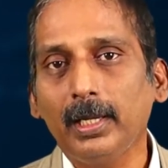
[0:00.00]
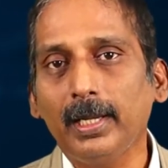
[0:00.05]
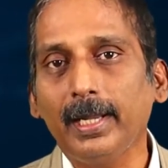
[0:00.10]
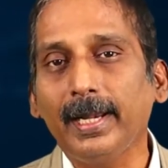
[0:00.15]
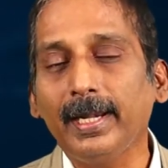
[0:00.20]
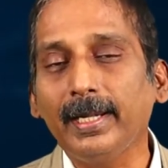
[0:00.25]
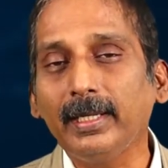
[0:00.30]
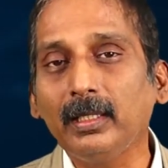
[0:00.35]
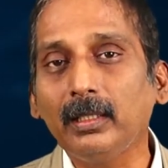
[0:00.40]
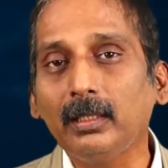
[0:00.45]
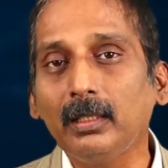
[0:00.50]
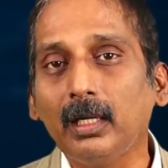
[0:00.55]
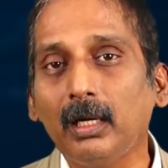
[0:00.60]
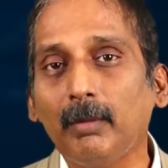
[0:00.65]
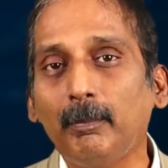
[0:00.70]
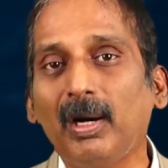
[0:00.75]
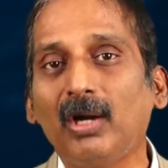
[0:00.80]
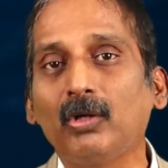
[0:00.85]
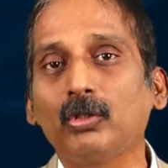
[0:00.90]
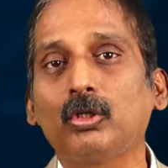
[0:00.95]
and
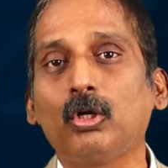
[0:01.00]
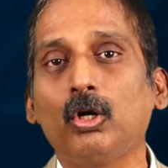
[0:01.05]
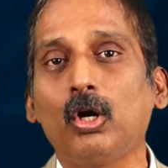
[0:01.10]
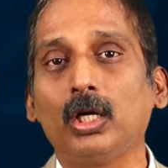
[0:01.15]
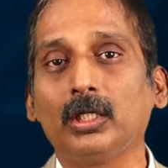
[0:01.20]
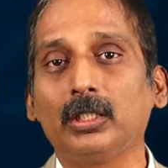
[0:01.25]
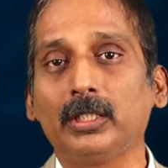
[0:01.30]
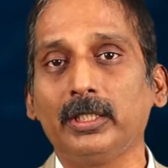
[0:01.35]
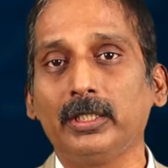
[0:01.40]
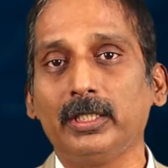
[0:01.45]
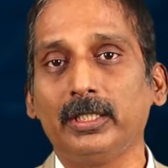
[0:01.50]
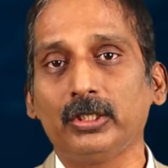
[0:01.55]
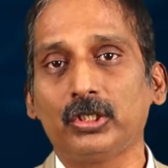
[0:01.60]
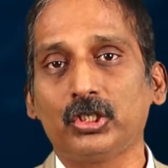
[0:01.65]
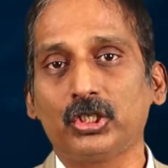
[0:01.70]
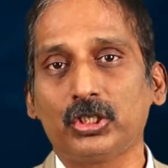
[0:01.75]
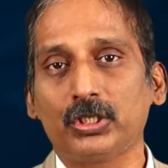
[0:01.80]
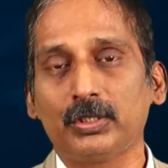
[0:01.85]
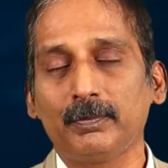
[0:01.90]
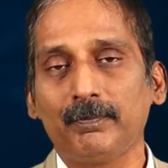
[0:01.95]
about
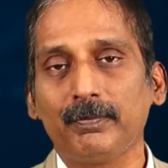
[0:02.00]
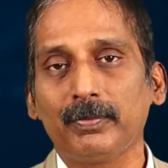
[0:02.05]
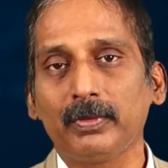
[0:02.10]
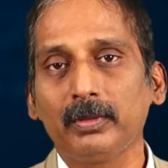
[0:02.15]
continents.